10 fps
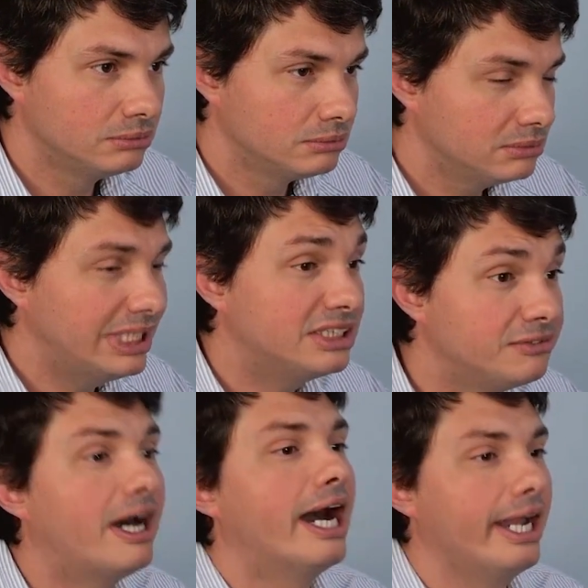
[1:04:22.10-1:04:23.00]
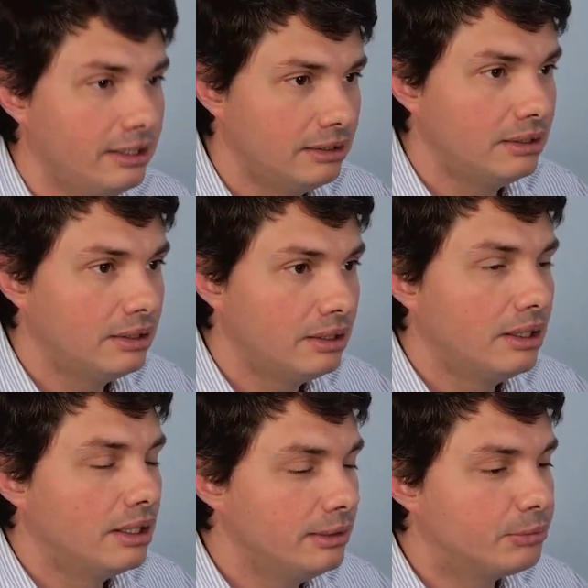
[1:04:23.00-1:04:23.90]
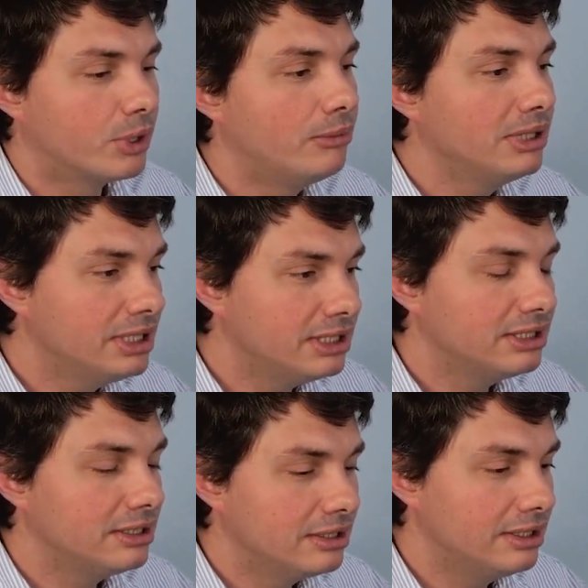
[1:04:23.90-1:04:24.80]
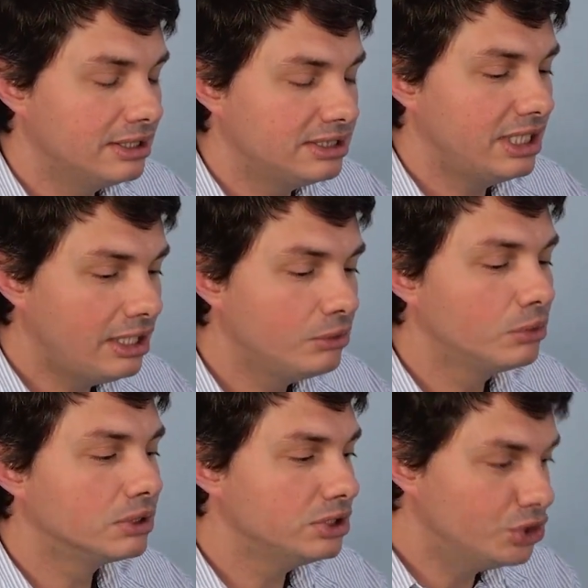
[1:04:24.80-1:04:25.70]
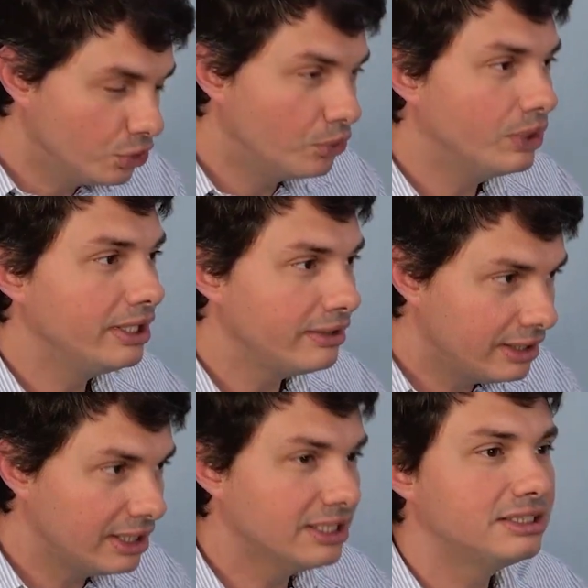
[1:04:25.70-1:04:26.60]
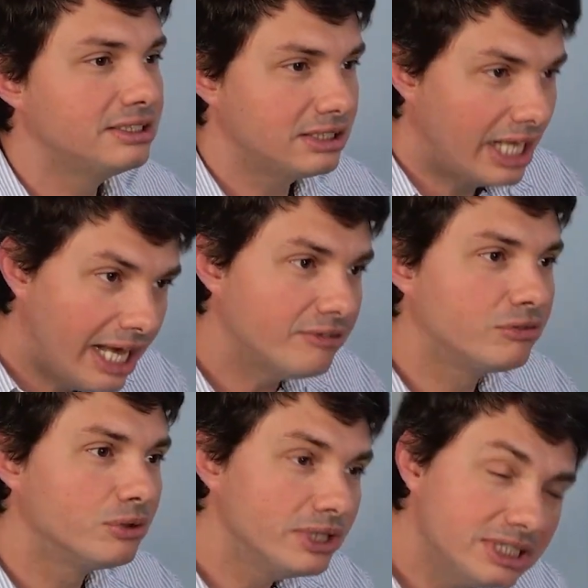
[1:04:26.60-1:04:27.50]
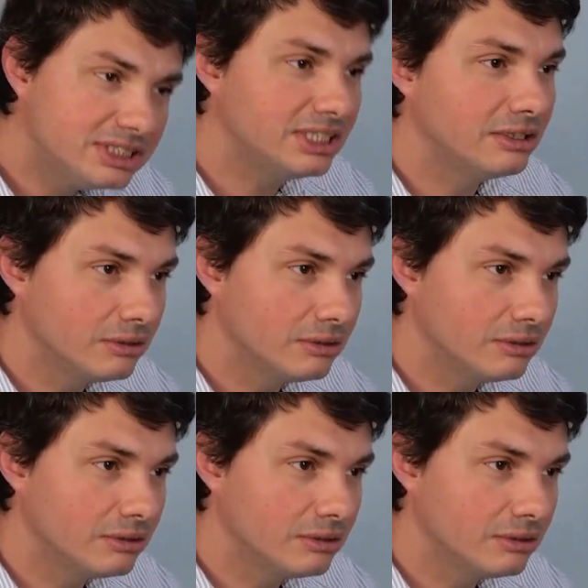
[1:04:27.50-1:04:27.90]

That's fine. The problem is you are doing this every single